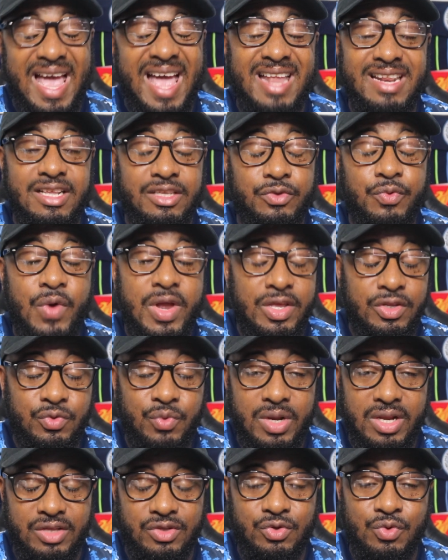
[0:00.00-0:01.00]
and the twenty
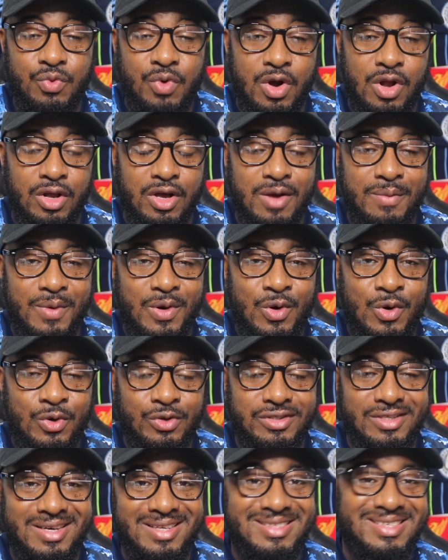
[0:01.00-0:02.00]
twenty-two World Cup
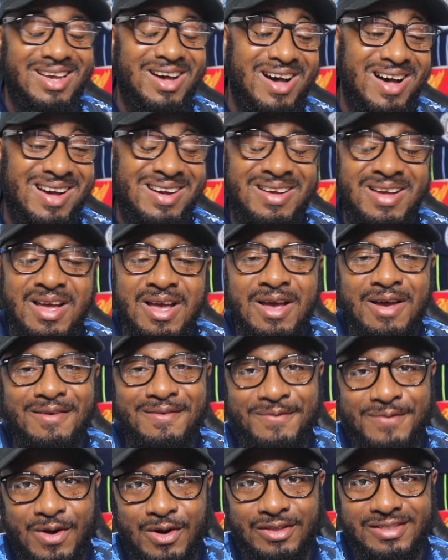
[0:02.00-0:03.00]
host Qatar
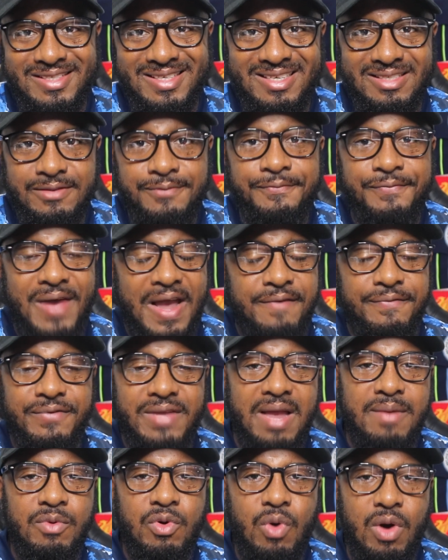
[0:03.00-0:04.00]
versus
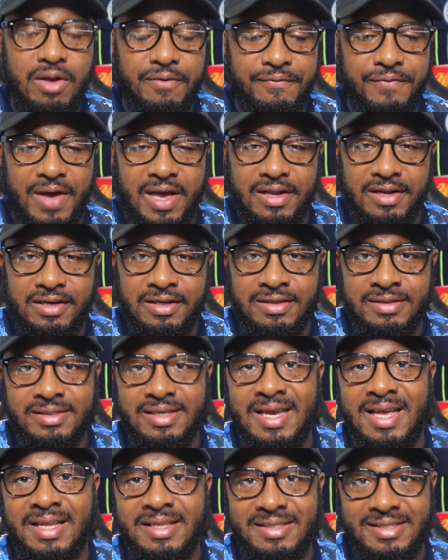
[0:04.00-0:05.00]
five-time
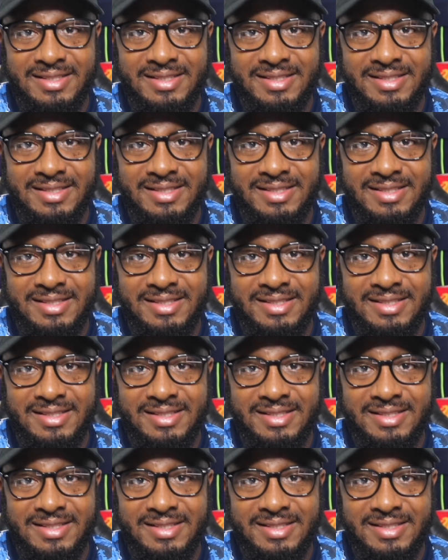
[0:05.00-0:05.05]
quarterfinalist El